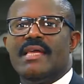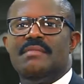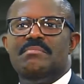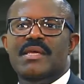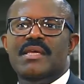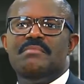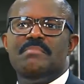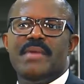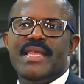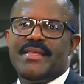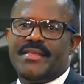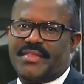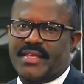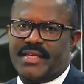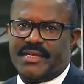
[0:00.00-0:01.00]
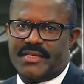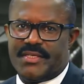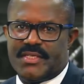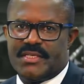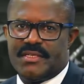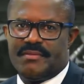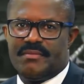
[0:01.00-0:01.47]
can mean many
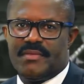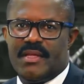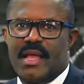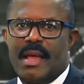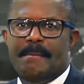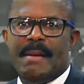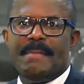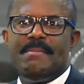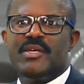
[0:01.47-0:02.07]
things, but